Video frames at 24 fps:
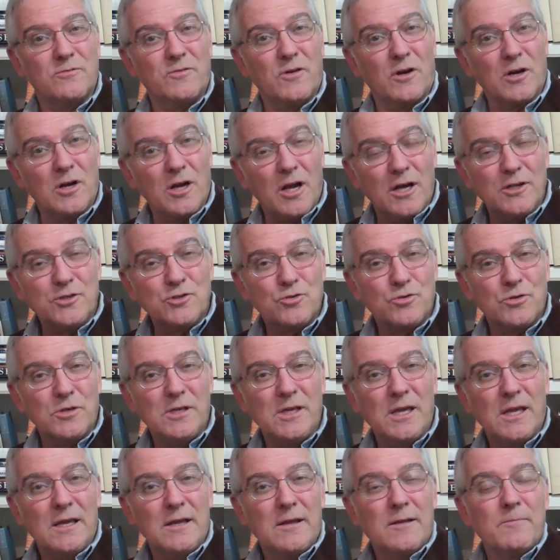of our
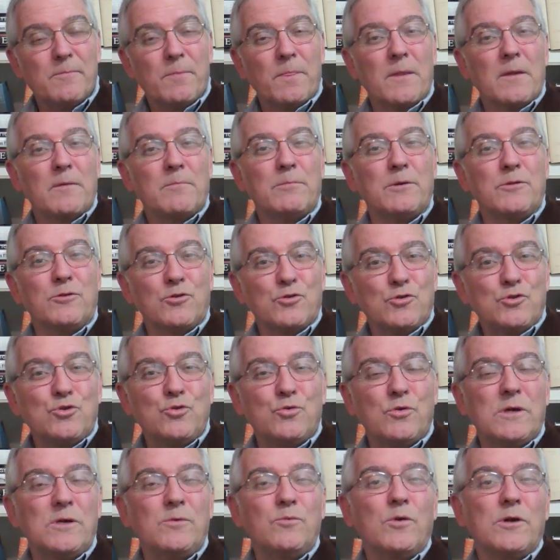country, but they're
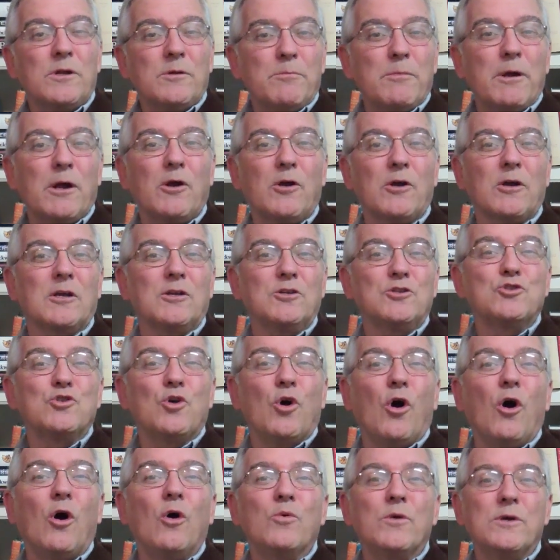doing what Americans
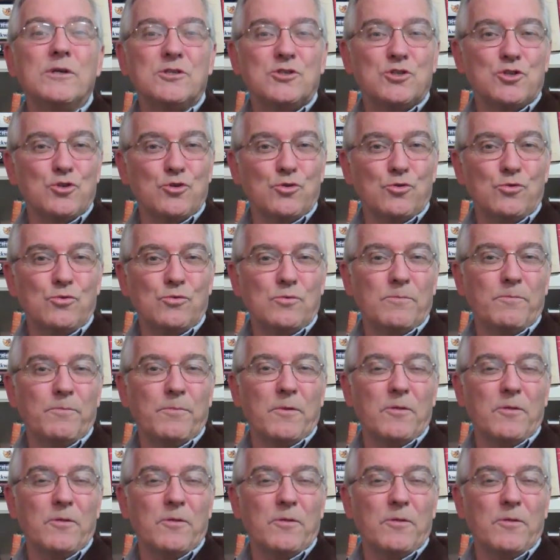always do.